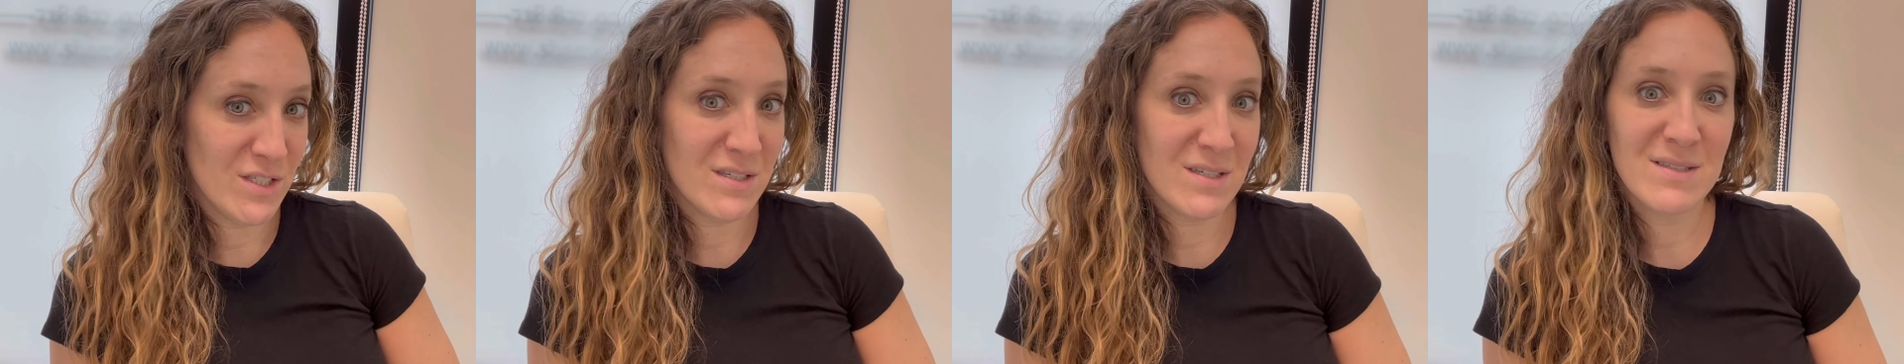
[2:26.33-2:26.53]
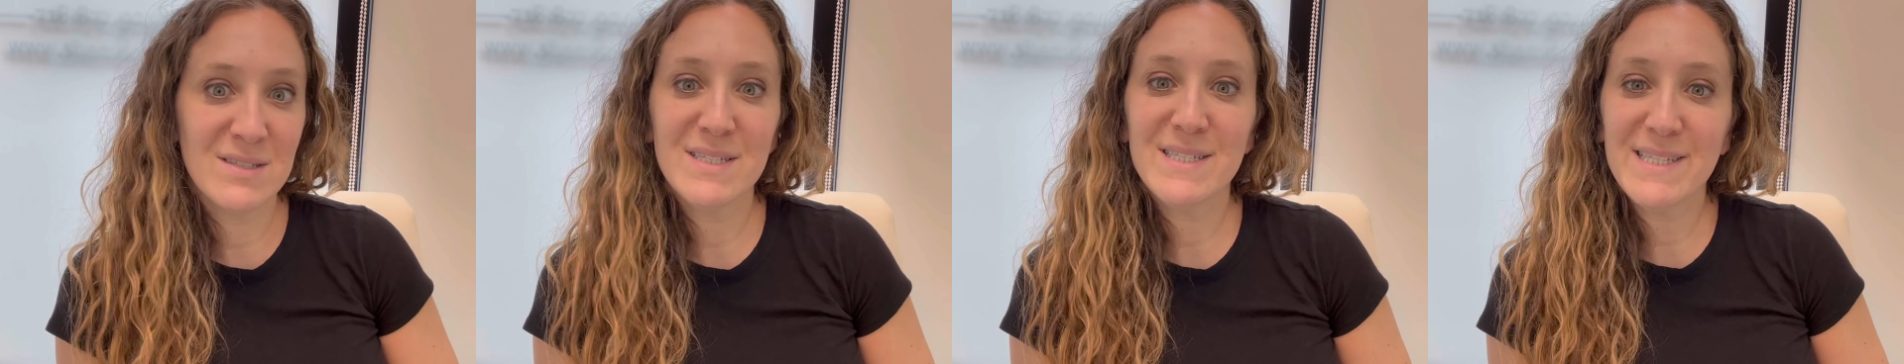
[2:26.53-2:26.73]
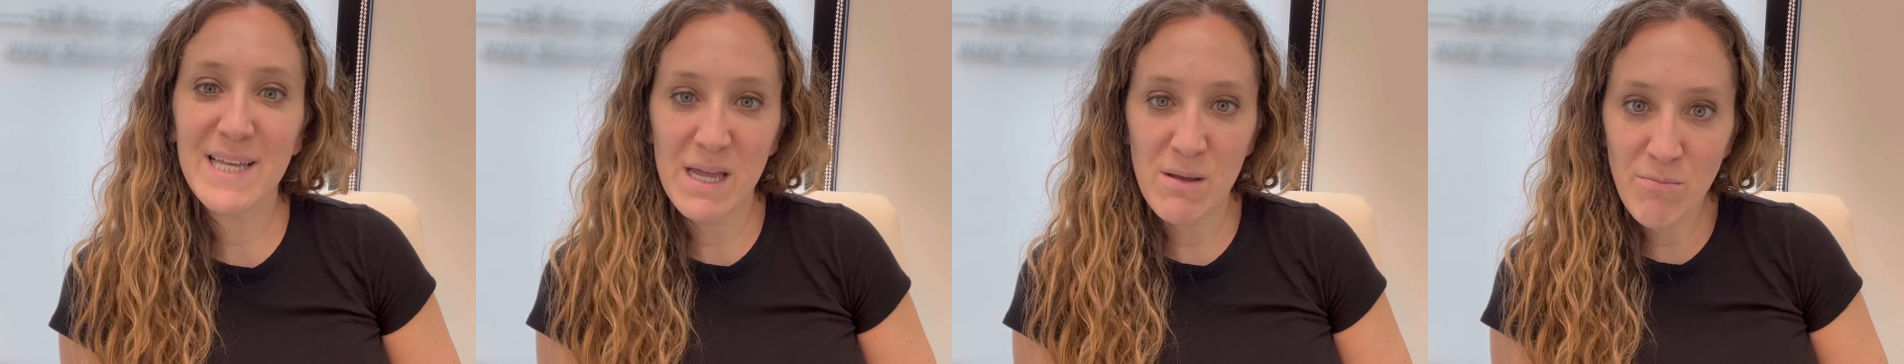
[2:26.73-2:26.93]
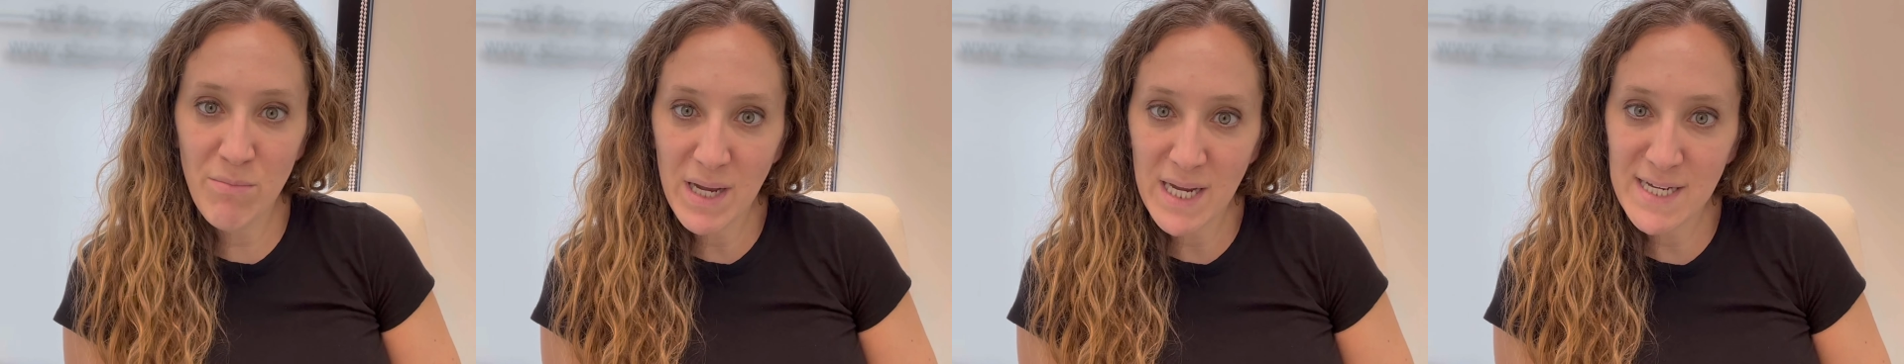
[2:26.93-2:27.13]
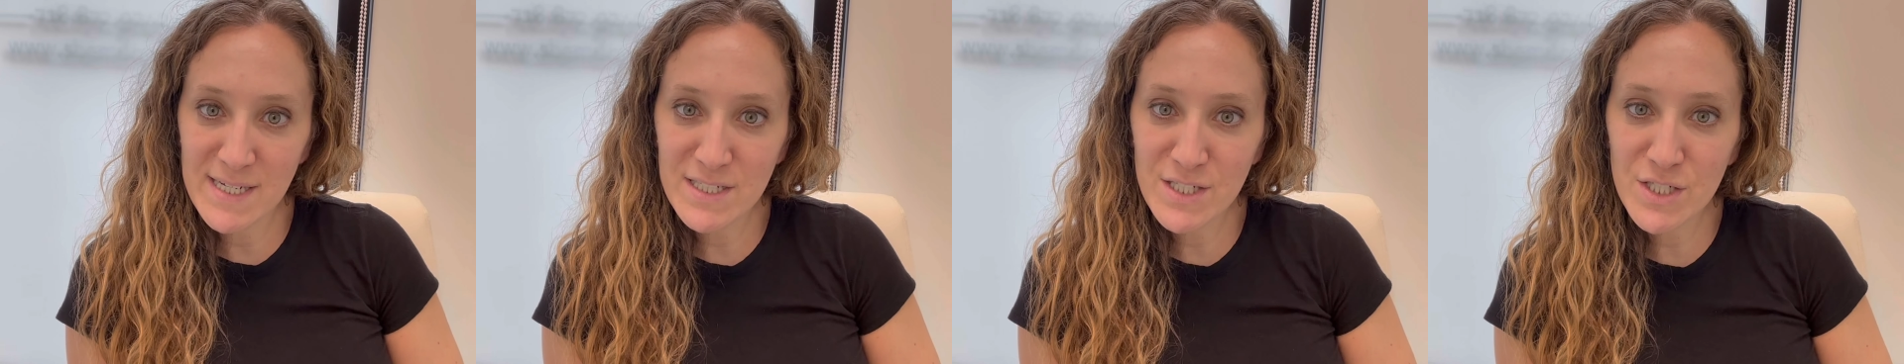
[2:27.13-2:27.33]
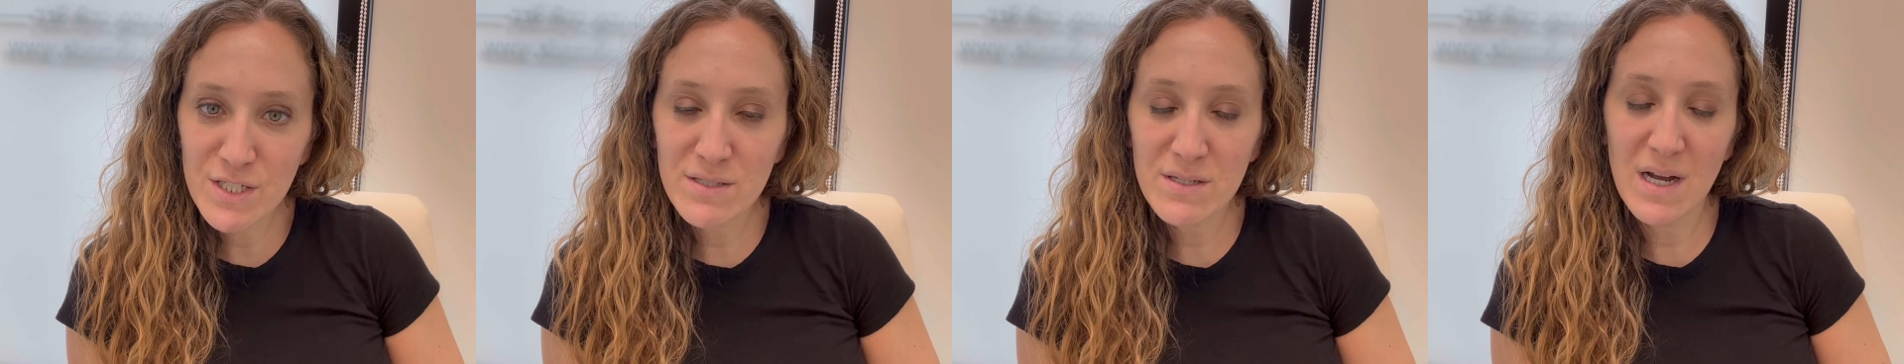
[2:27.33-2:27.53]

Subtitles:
on the same page